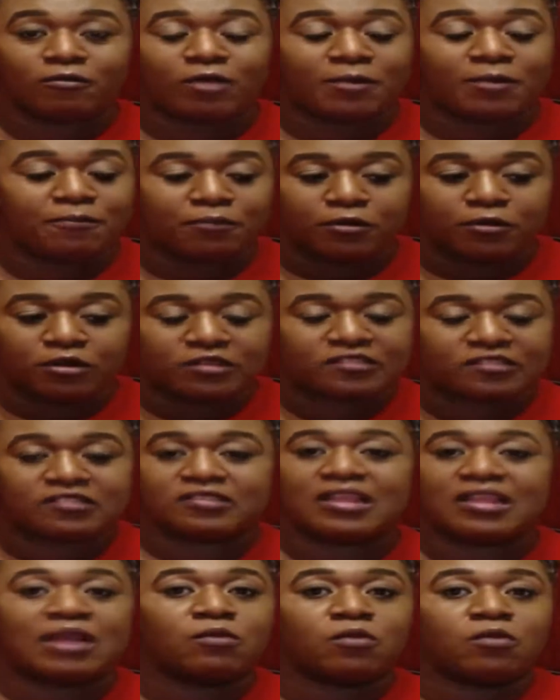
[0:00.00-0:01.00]
books
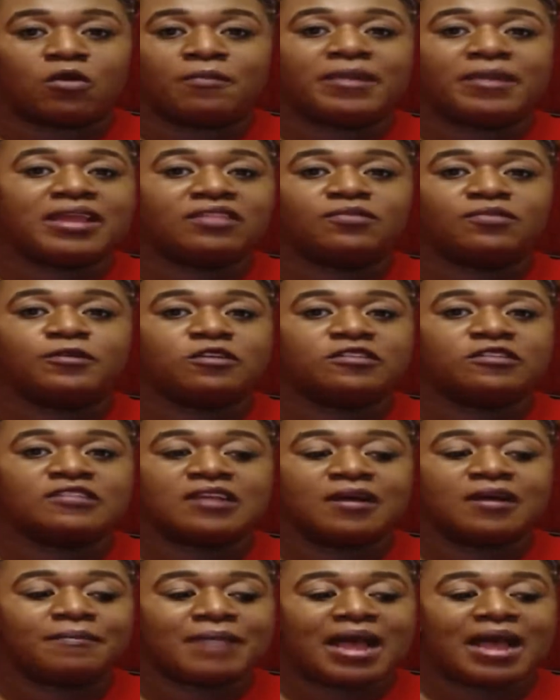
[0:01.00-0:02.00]
like romance books
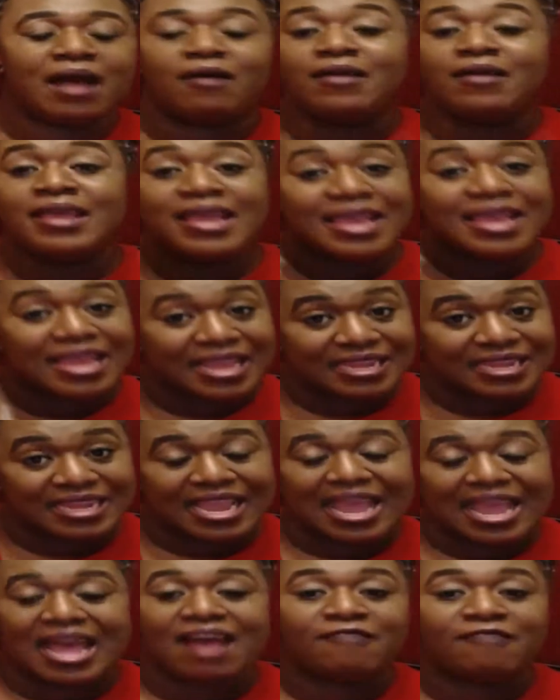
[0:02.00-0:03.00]
come out and
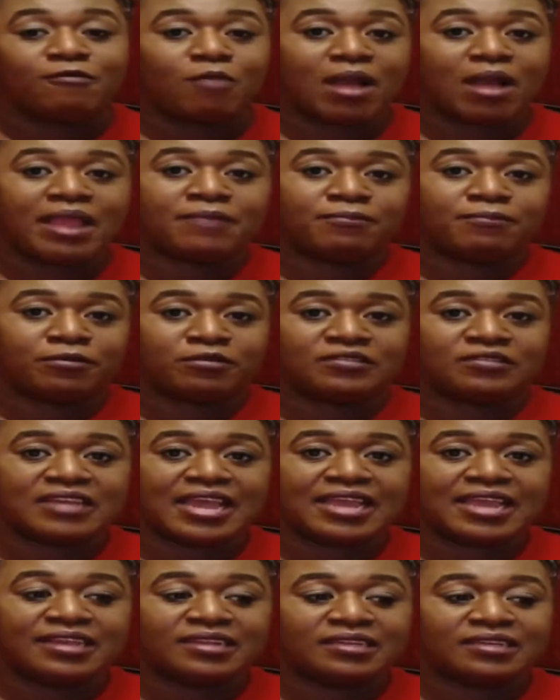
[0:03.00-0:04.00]
they have white
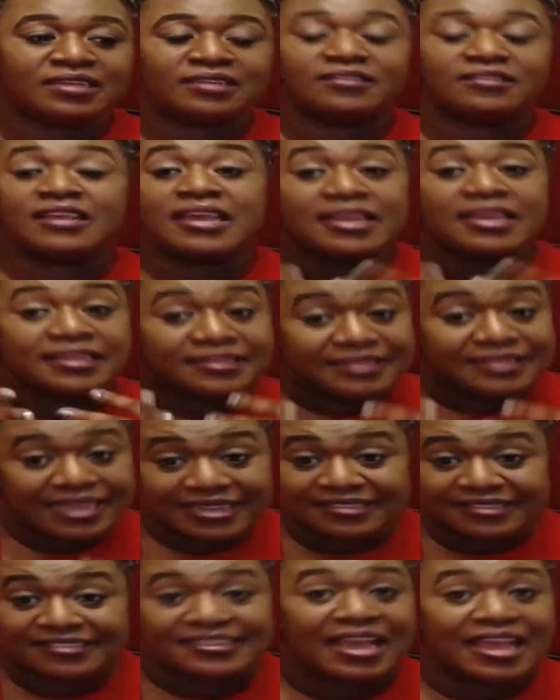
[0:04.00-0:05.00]
protagonists,
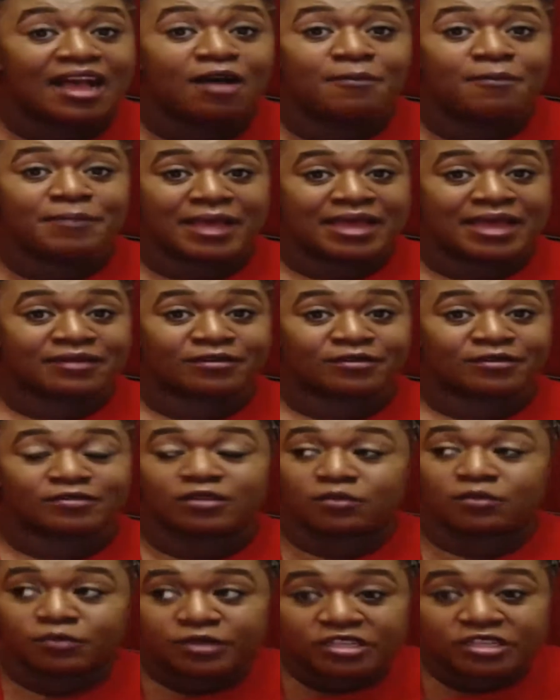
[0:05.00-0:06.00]
they sell better.
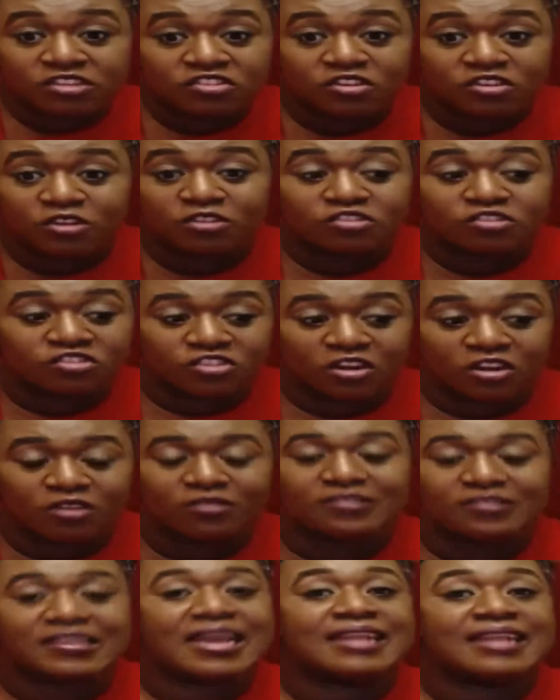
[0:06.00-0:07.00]
The research
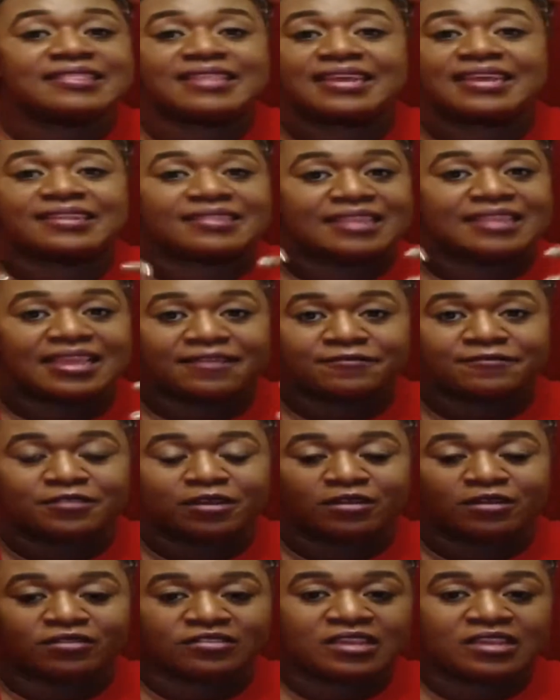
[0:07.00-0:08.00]
shows that if
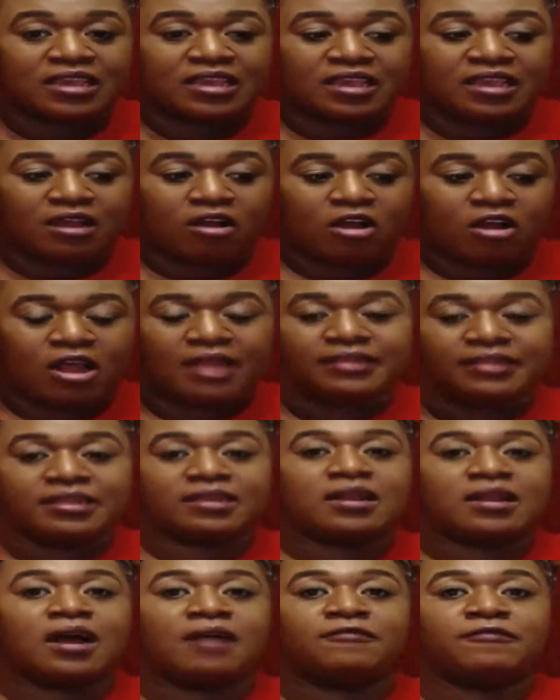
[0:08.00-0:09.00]
there's on
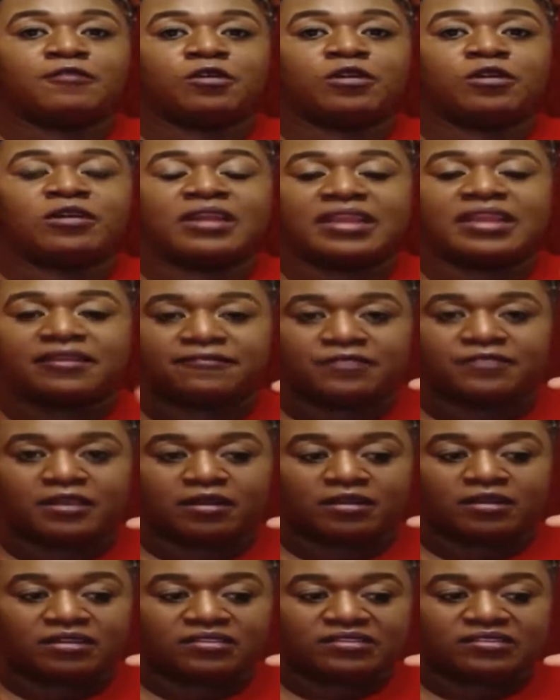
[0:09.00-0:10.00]
the cover, if
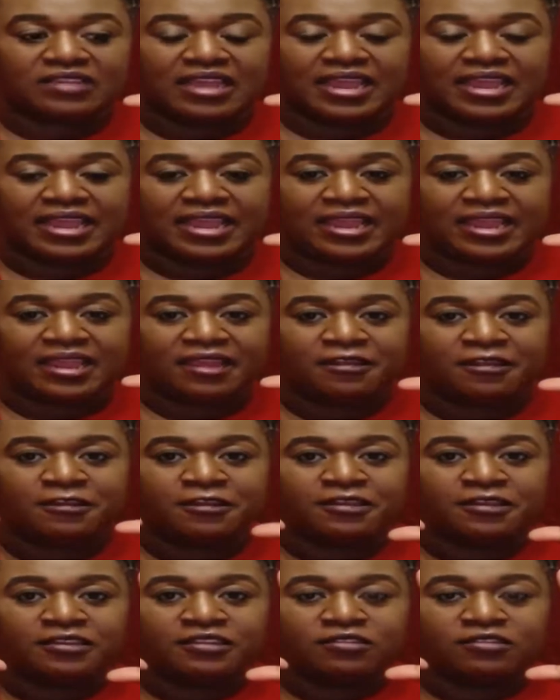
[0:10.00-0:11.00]
there is a
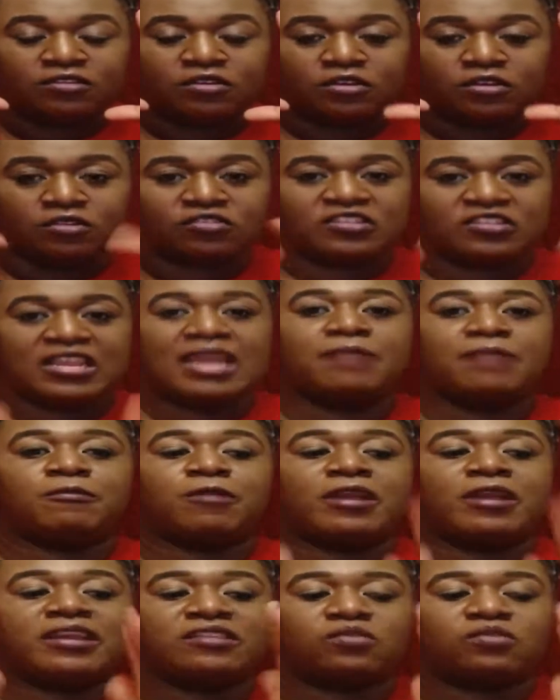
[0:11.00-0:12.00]
same
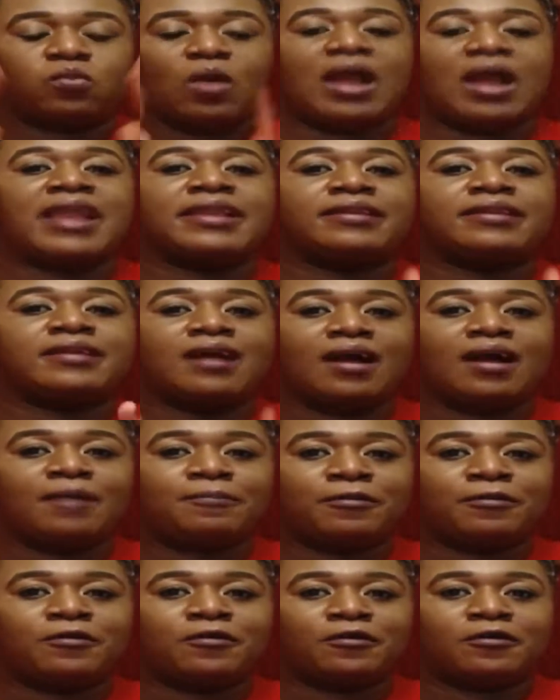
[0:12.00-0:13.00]
race white
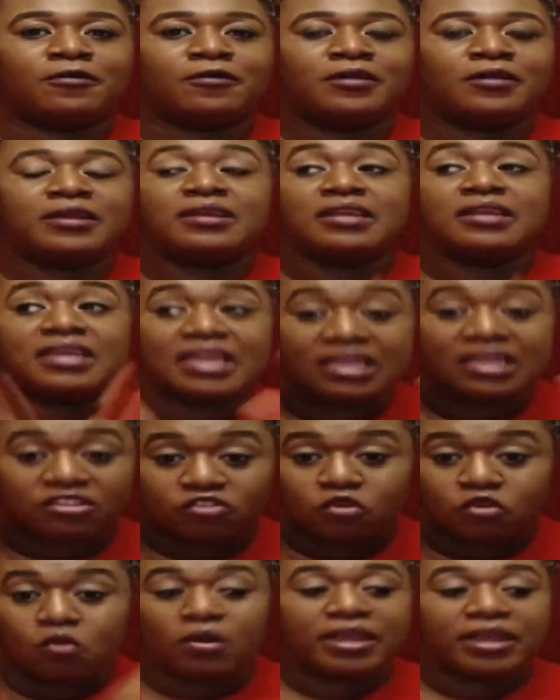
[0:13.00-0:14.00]
couple, it's
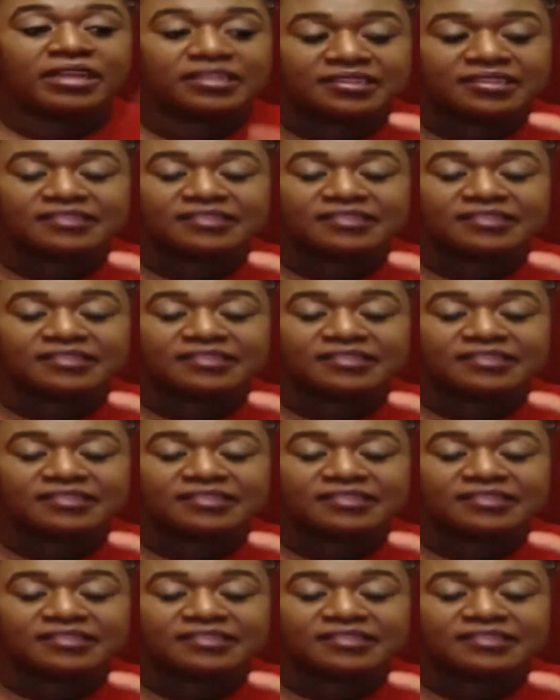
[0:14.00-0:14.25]
going to